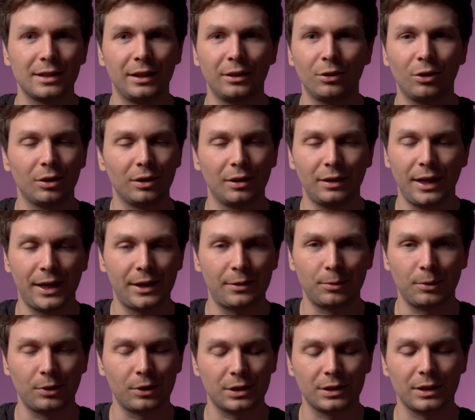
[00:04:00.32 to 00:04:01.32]
and all the
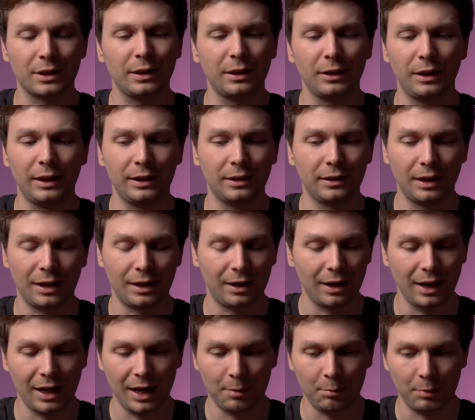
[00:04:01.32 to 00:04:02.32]
networks in that
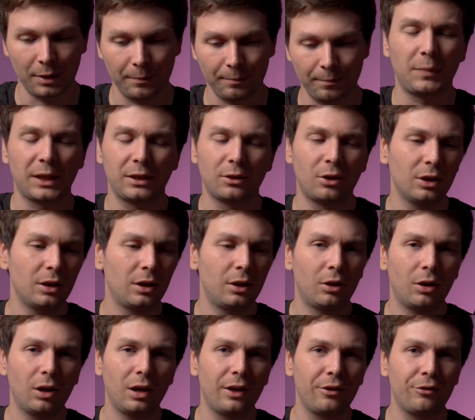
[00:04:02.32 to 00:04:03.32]
lab. But all in
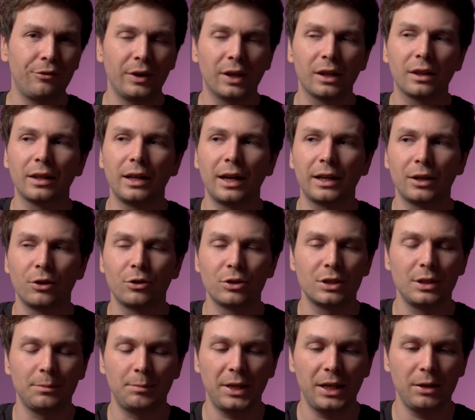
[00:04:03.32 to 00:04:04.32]
all, I felt like
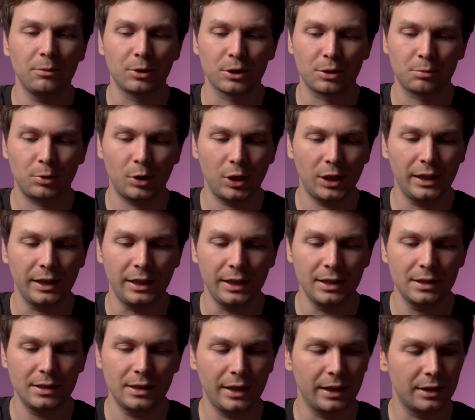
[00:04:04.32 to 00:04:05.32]
OSCP was pretty
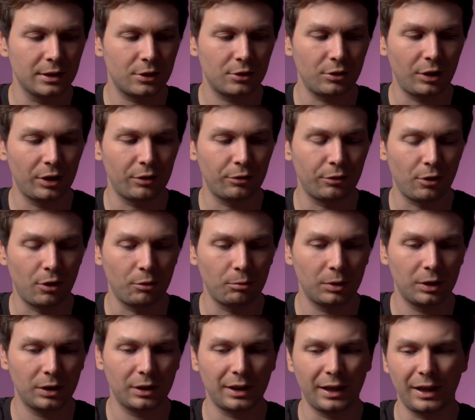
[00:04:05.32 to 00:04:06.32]
easy and
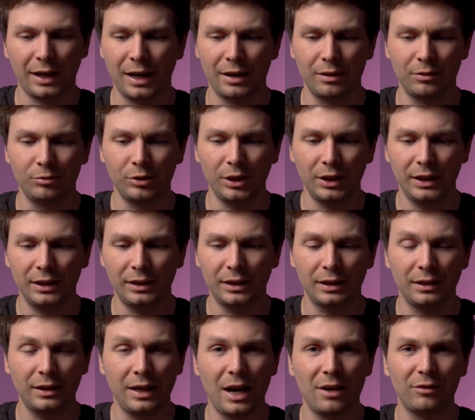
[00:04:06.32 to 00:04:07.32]
straightforward. I really
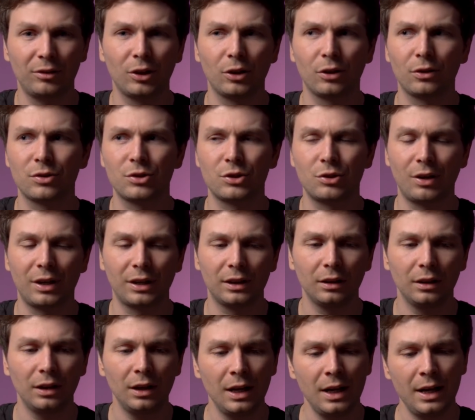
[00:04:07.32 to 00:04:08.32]
didn't have a lot of
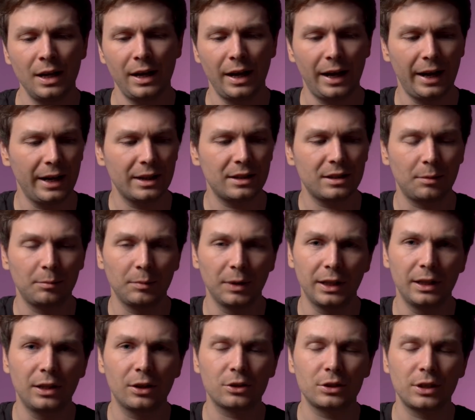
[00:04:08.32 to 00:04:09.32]
struggle. I had some
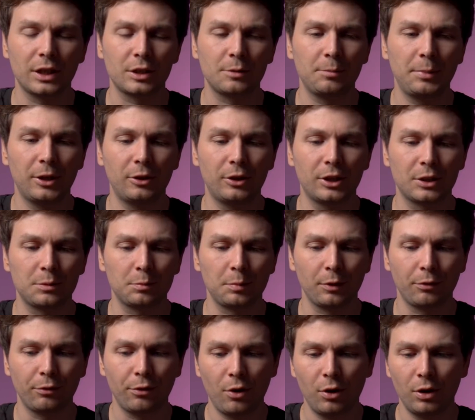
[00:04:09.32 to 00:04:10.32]
Linux experience
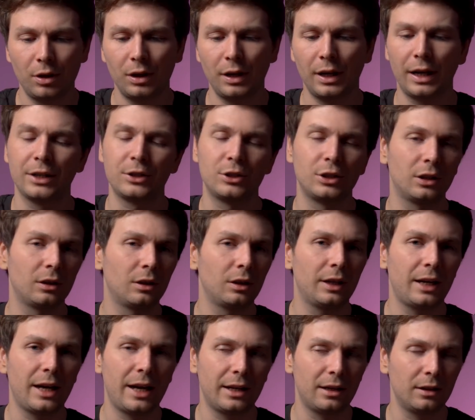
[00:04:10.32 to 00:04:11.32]
before. I
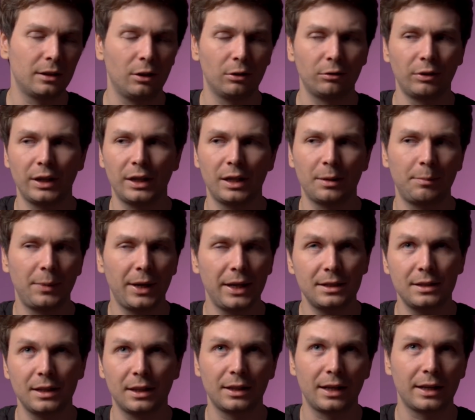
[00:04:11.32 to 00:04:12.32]
generally had already a
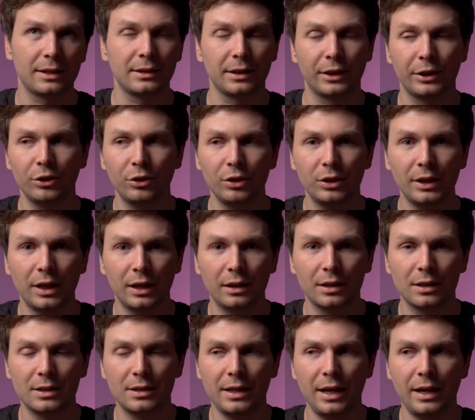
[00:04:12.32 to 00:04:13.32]
basic like security
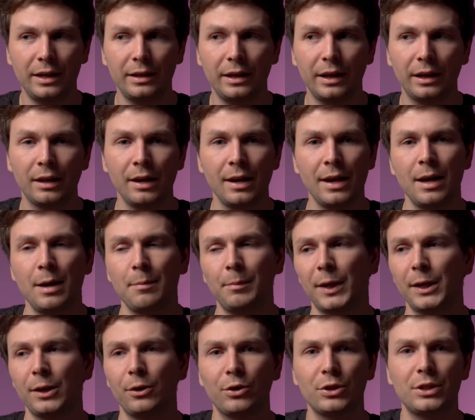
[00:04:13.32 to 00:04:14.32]
understanding,
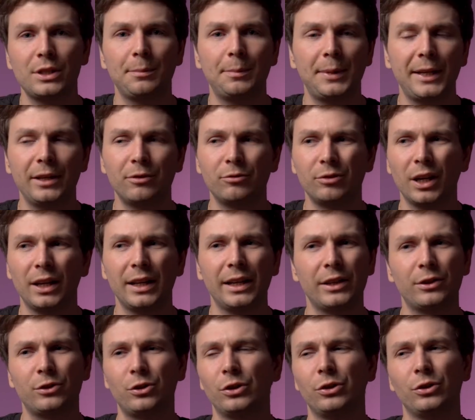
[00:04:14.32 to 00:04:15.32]
but OSCP really
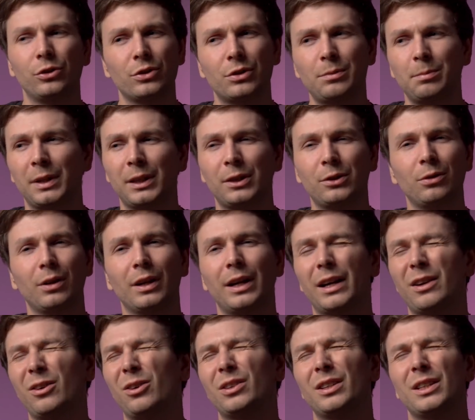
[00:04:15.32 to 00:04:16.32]
introduced me to
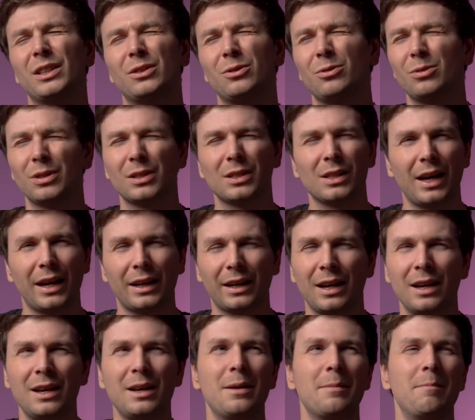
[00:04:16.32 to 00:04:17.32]
like all these tools like
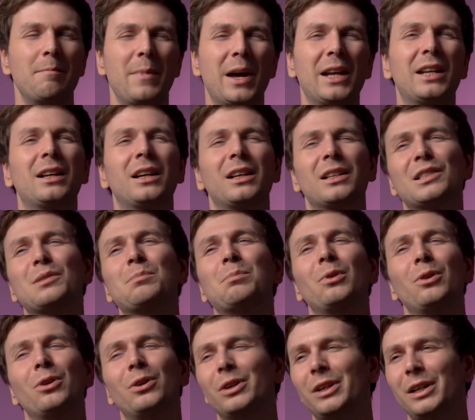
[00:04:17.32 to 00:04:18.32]

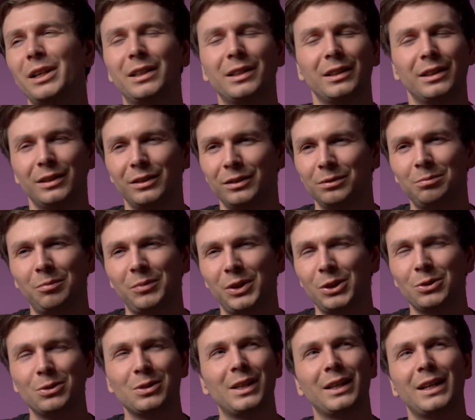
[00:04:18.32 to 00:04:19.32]
Metasploit and
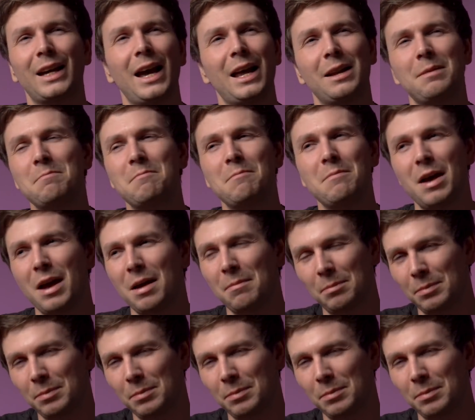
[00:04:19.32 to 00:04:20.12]
using Nmap,